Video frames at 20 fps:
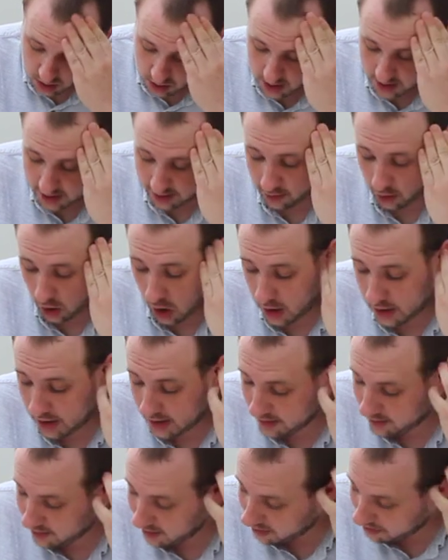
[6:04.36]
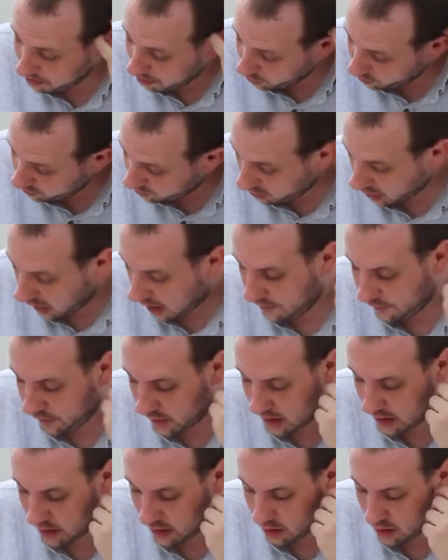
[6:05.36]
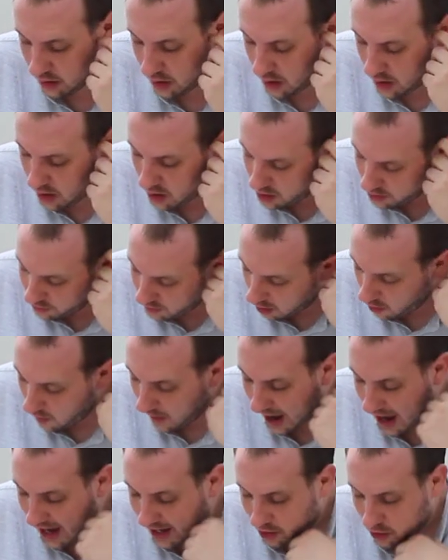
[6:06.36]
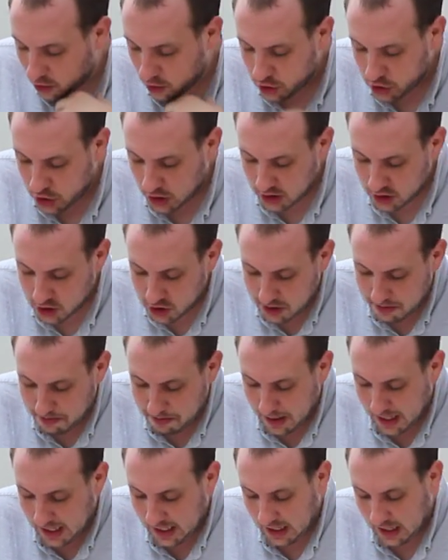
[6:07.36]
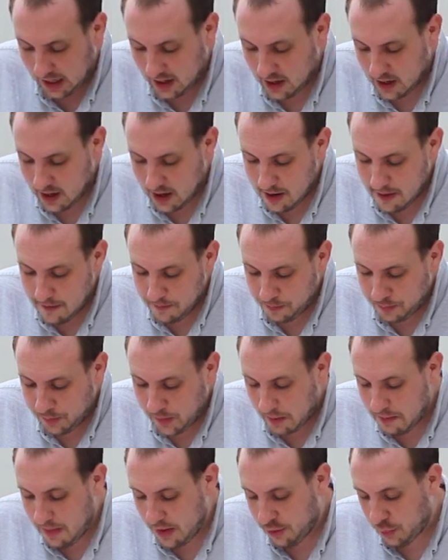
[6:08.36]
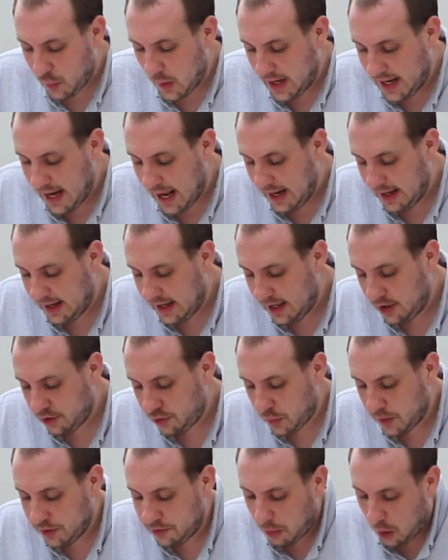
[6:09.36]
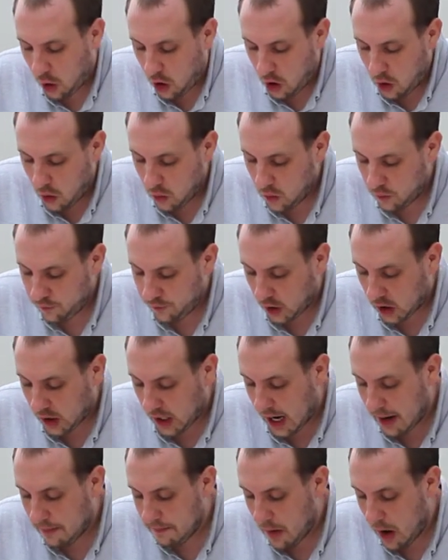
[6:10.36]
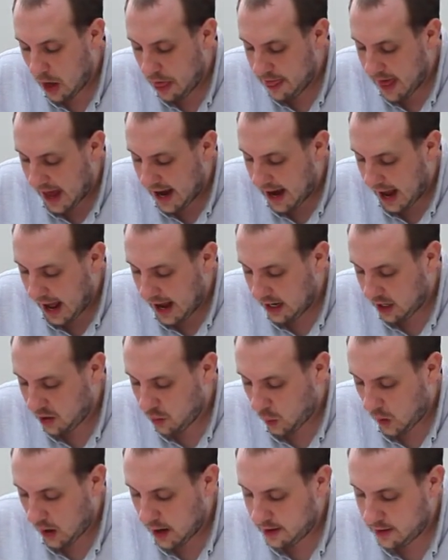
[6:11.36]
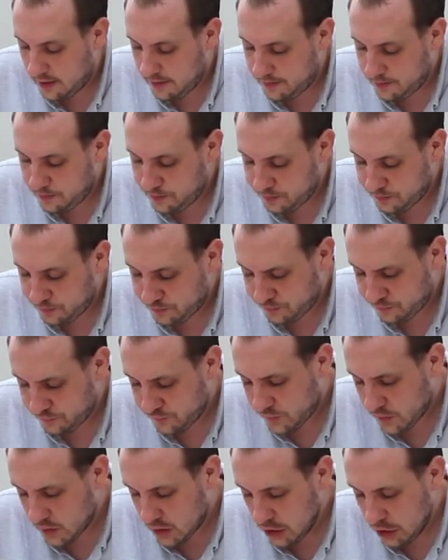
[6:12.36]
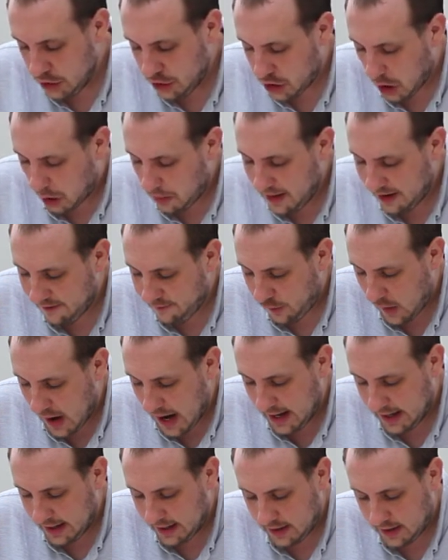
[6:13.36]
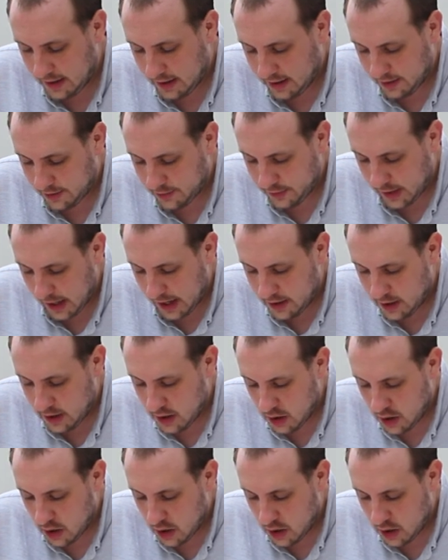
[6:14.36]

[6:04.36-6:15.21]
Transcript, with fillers: His audience's mood softened. Their anger changed to pity. Mithridates was more overcome than anyone. Don't be afraid, he said.